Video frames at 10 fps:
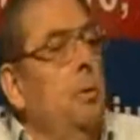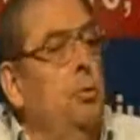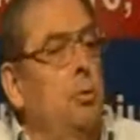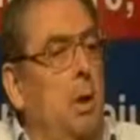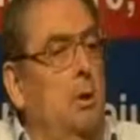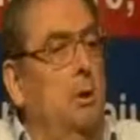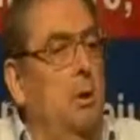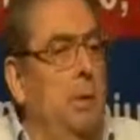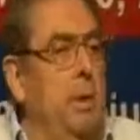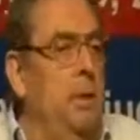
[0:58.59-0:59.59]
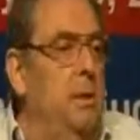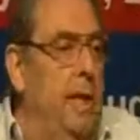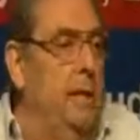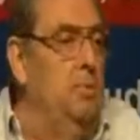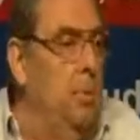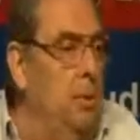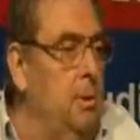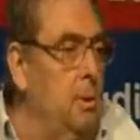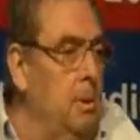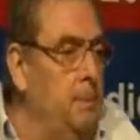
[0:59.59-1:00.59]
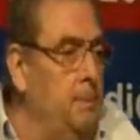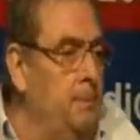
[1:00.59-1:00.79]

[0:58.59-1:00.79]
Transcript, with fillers: do not read textbooks.